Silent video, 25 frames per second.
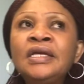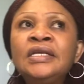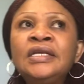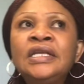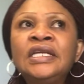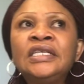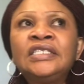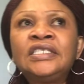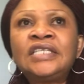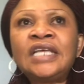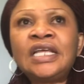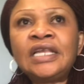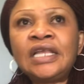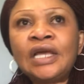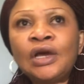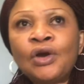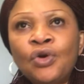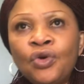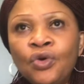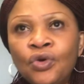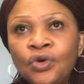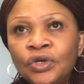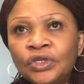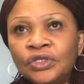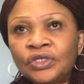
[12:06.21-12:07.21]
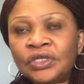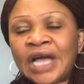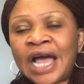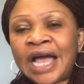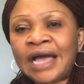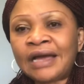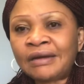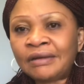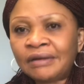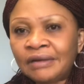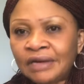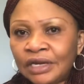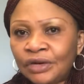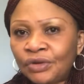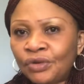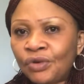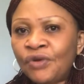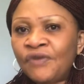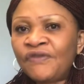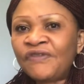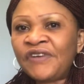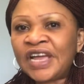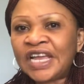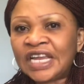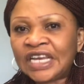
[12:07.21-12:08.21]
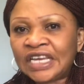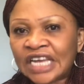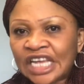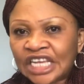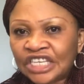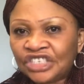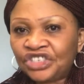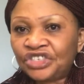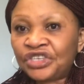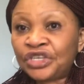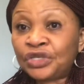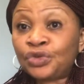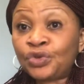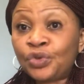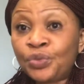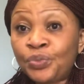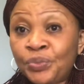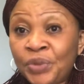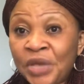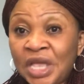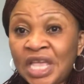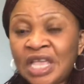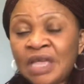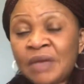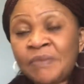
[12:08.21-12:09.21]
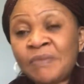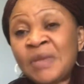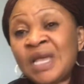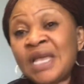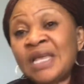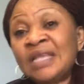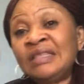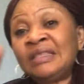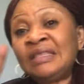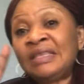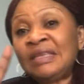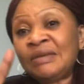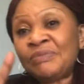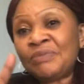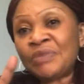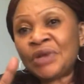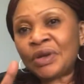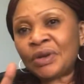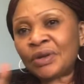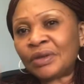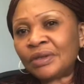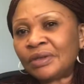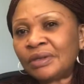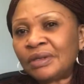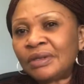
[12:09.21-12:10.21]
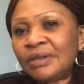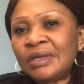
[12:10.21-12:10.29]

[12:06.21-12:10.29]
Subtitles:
They said the court agreed over in Nigeria to pay him 3 million.